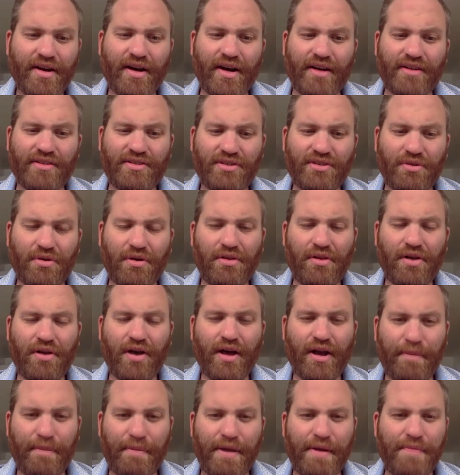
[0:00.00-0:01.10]
Uh, so a
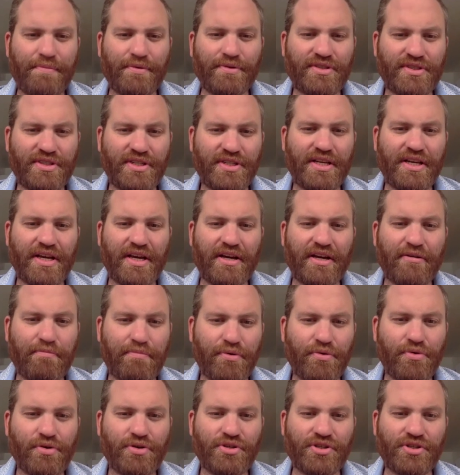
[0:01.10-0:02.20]
lot of people seeking
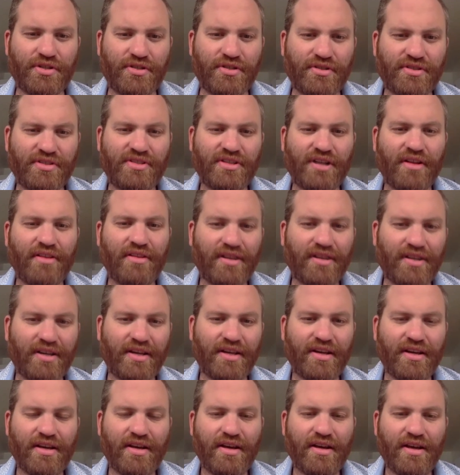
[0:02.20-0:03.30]
abortion
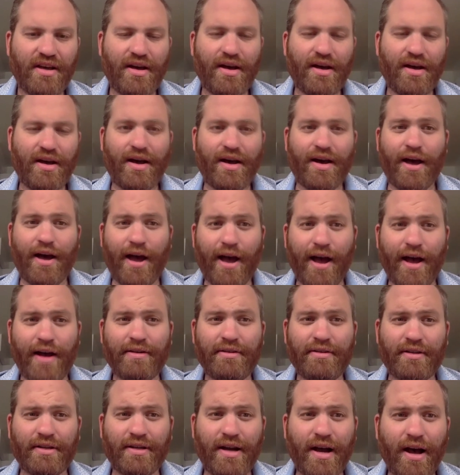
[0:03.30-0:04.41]
suddenly uh,
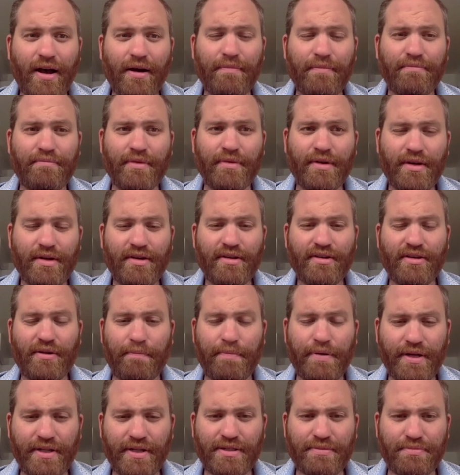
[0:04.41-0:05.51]
had to come to
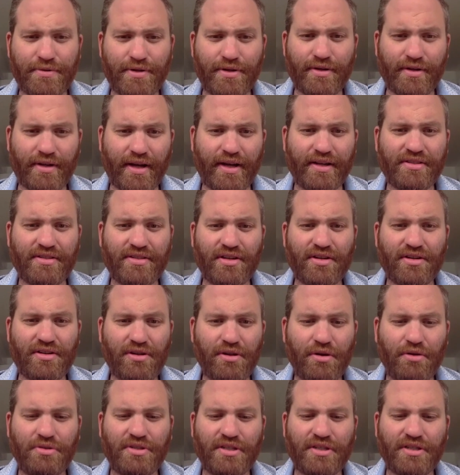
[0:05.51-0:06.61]
Pittsburgh as the
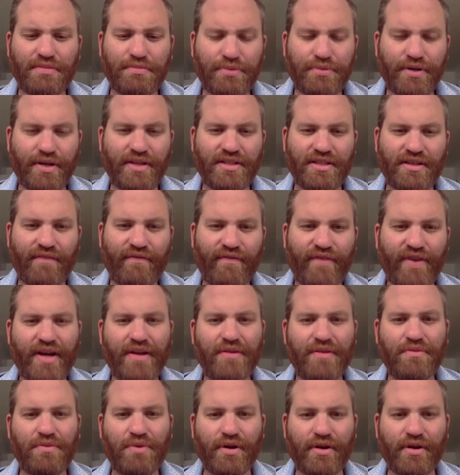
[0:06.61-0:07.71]
closest place to
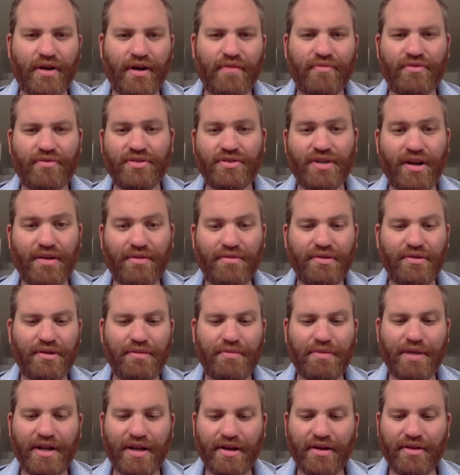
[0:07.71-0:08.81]
find one. Uh, there's not really
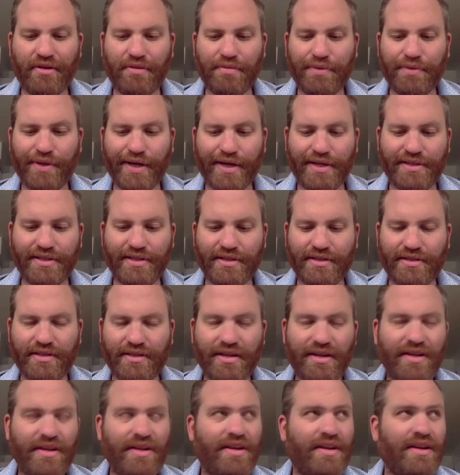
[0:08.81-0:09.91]
many other
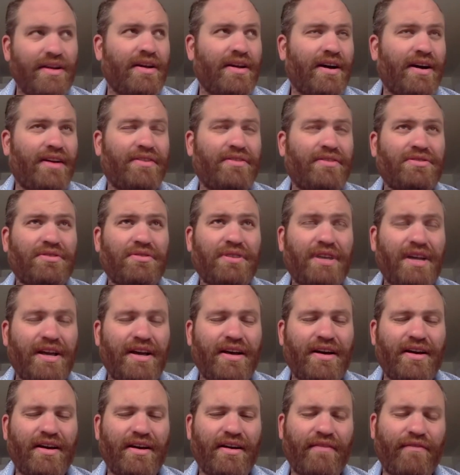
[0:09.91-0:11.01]
places. Uh, there's only
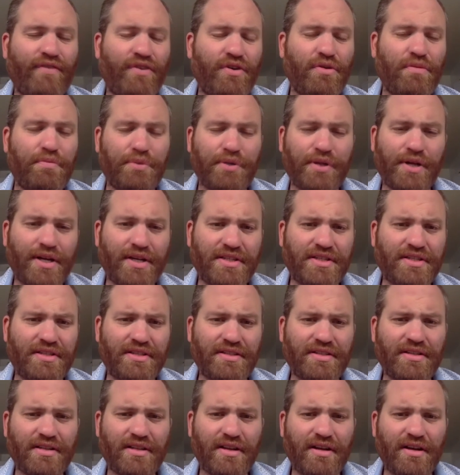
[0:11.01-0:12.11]
a, a few
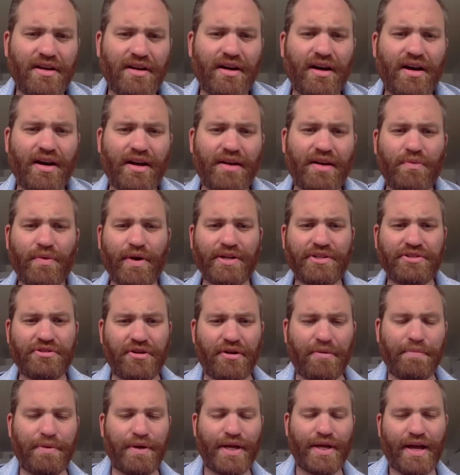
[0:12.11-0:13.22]
places uh, in
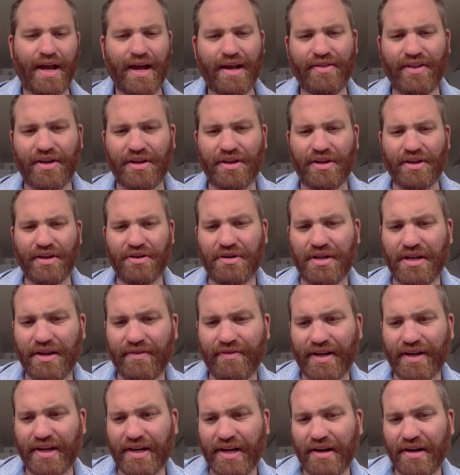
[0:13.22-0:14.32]
Western PA that you can
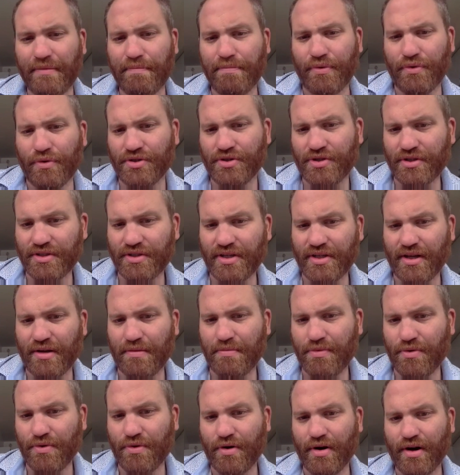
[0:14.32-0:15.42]
even get abortions
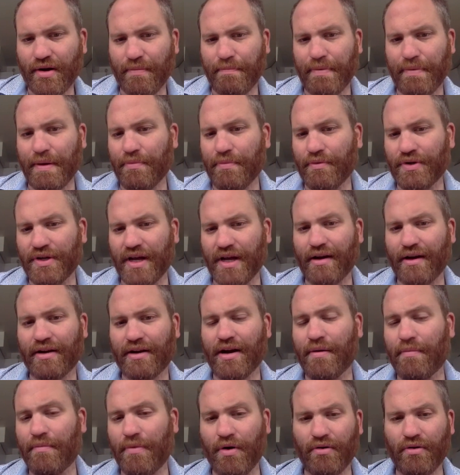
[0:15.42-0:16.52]
anymore. people that
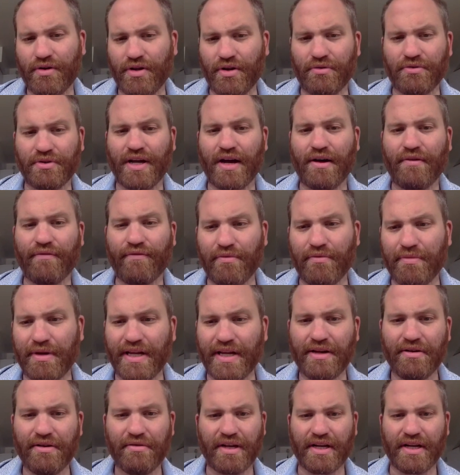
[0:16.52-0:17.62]
come, you know, down from
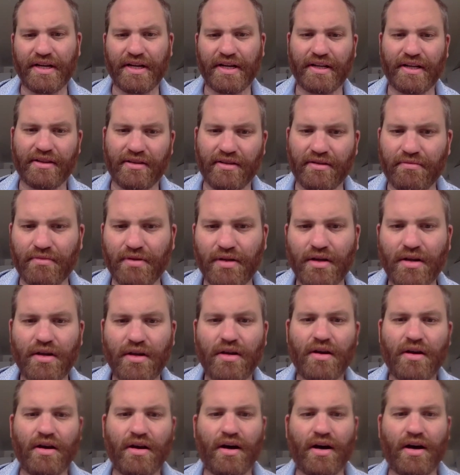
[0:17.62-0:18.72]
Erie to get them
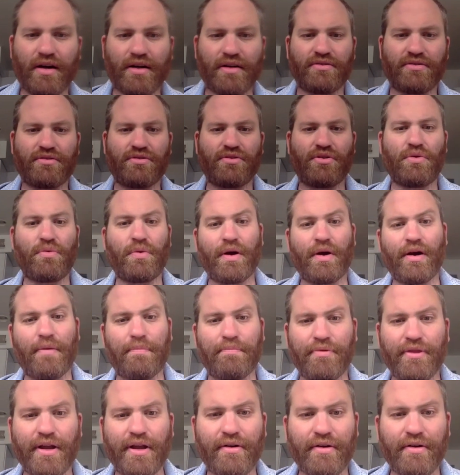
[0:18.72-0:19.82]
because uh, there's nowhere
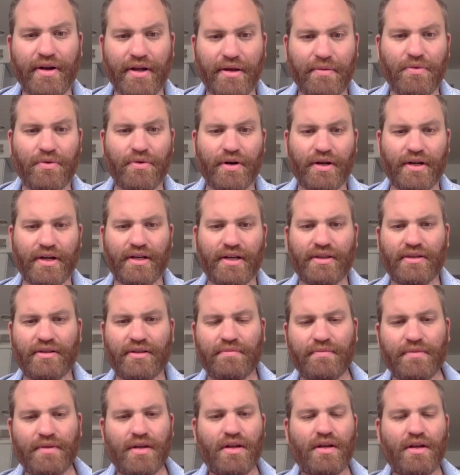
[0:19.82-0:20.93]
up there anymore to get them.
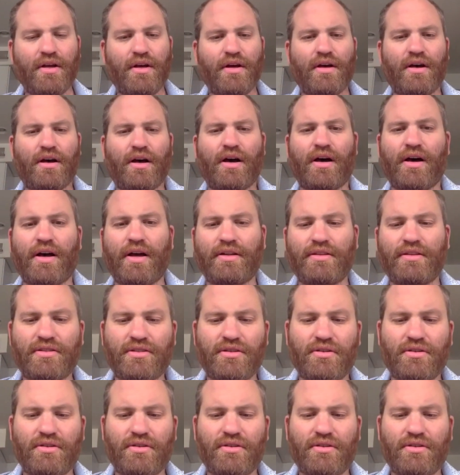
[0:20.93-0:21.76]
Uh, and